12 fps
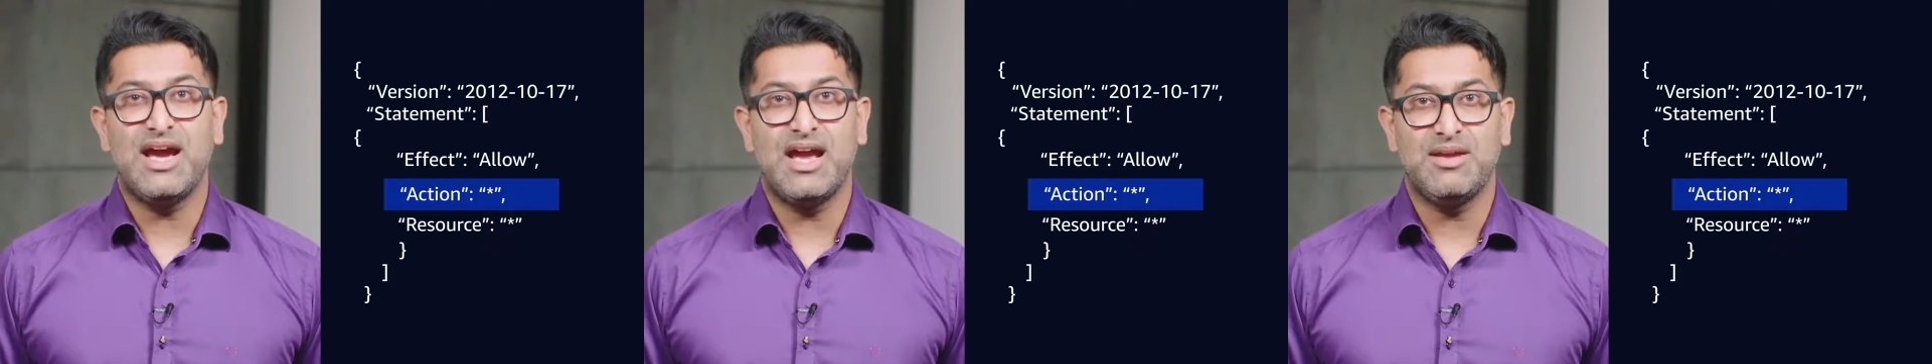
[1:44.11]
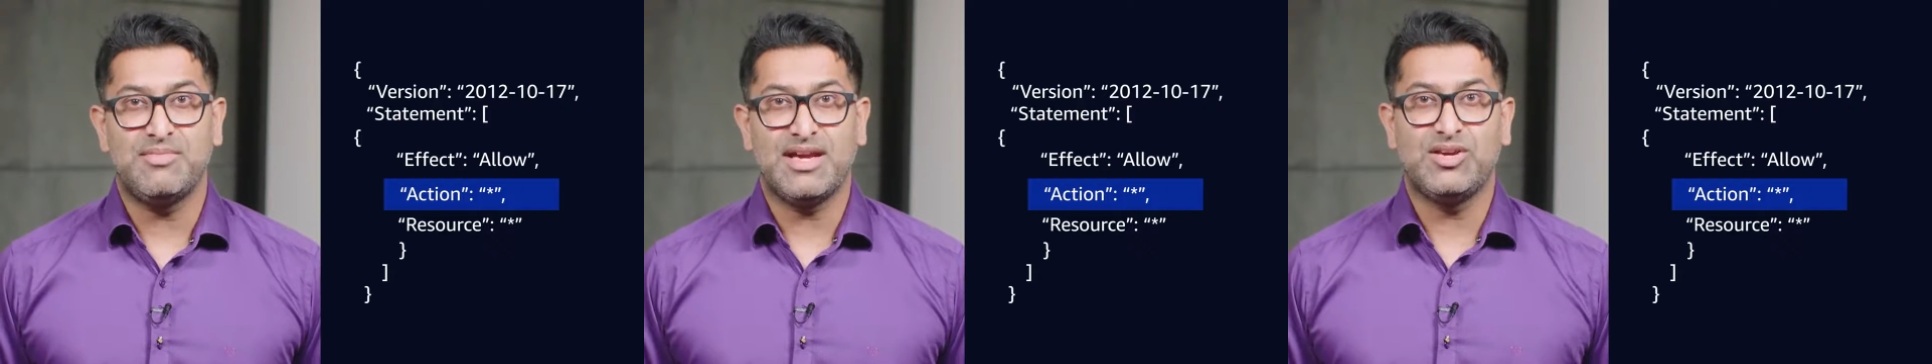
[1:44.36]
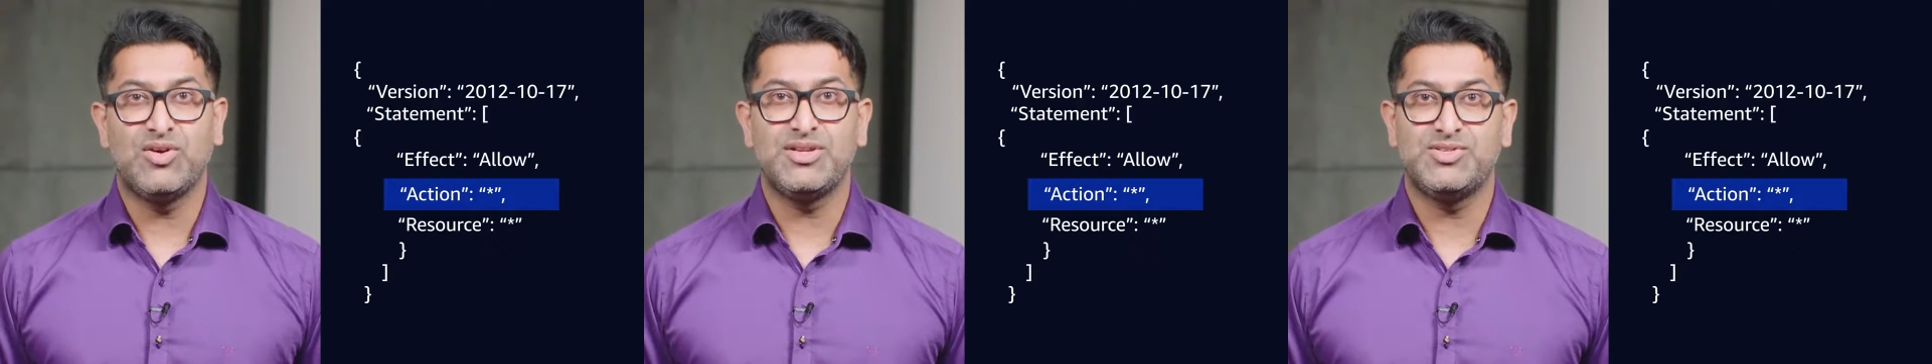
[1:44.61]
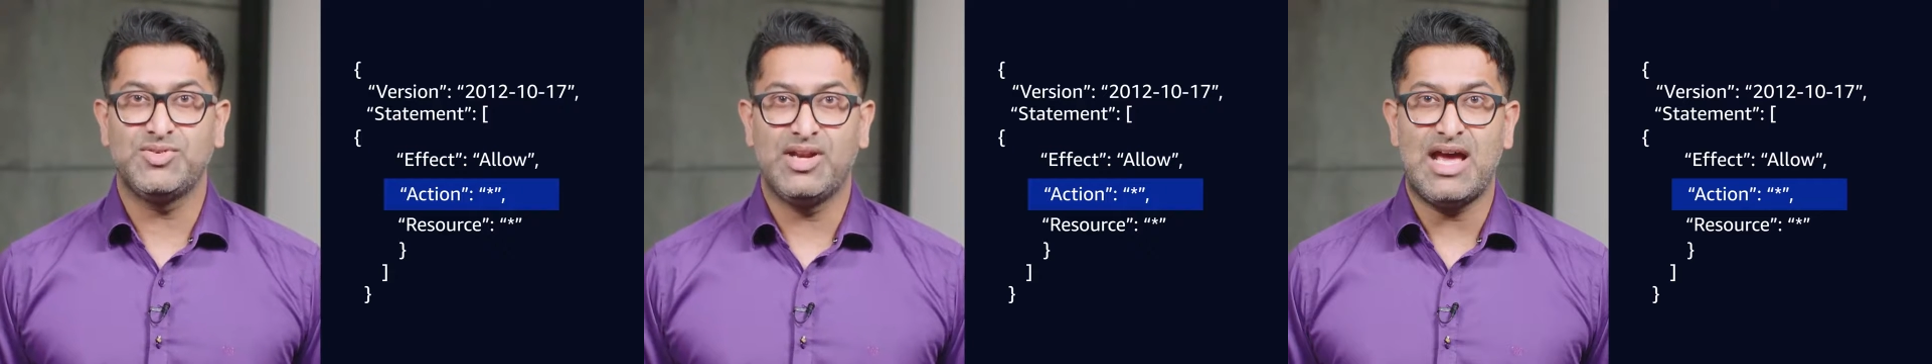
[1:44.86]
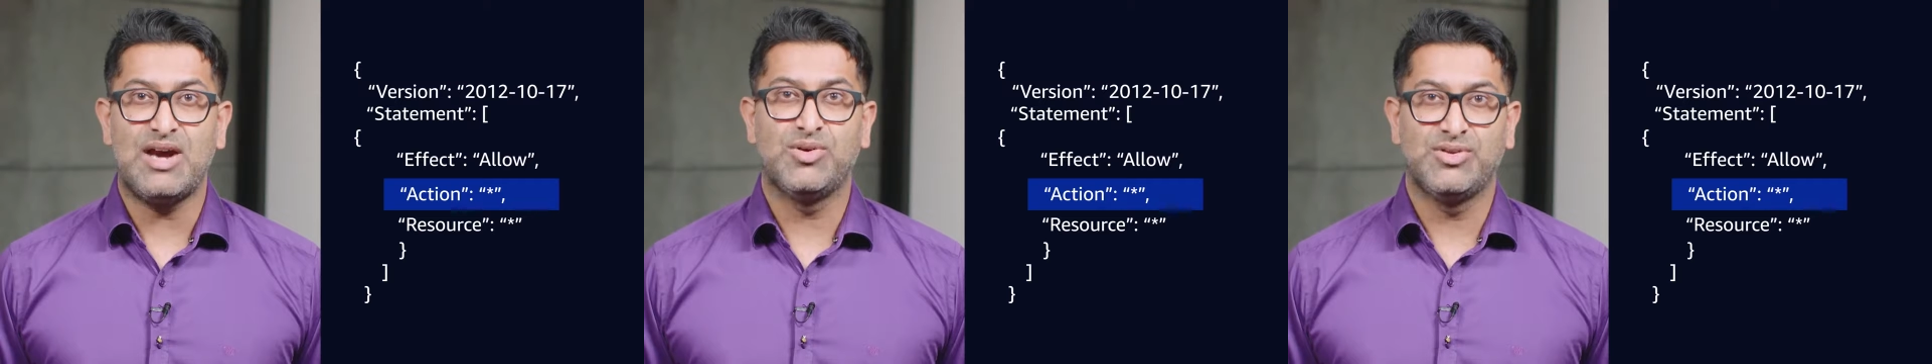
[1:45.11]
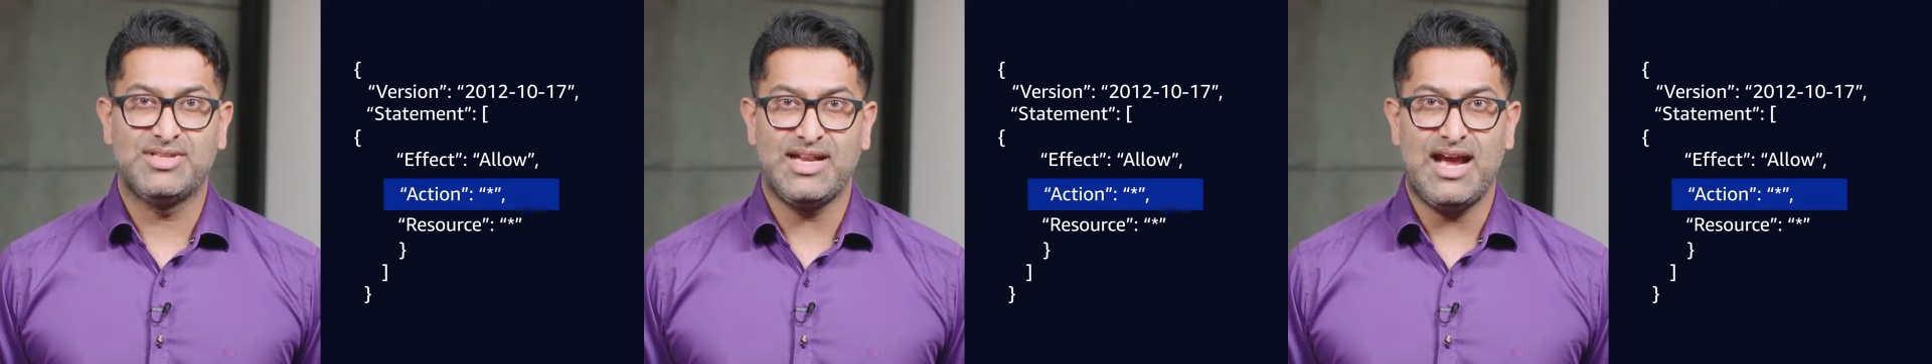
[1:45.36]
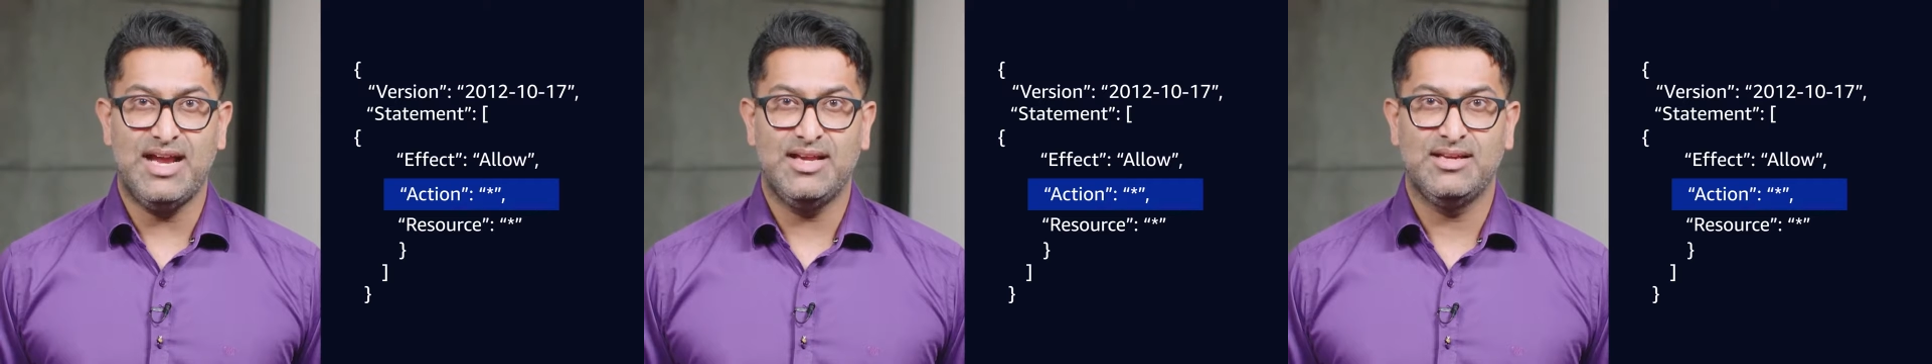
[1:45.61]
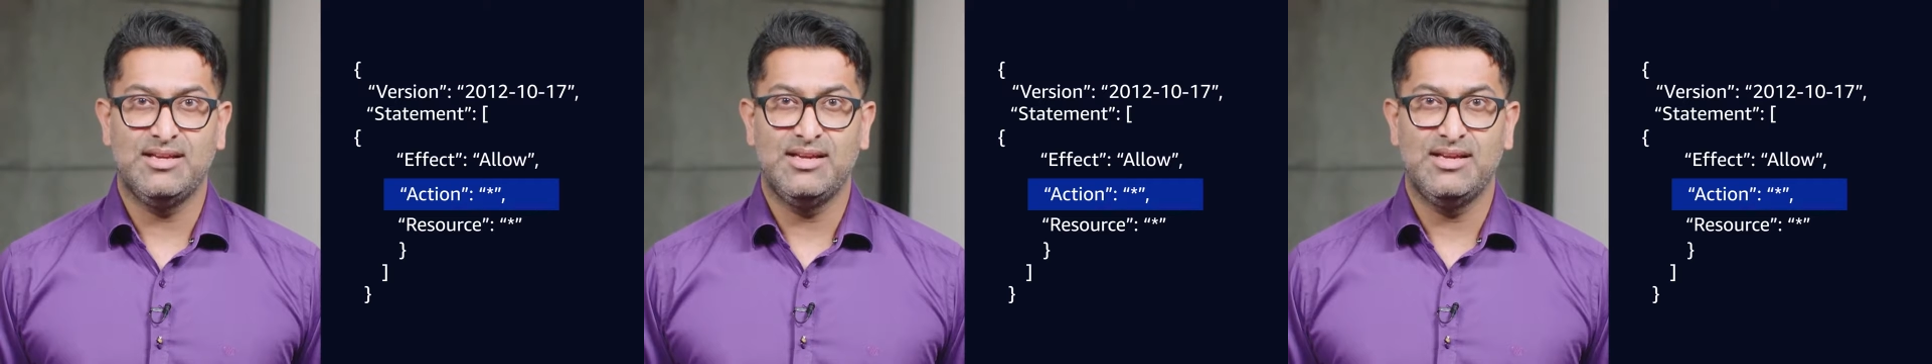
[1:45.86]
am I going to allow or deny?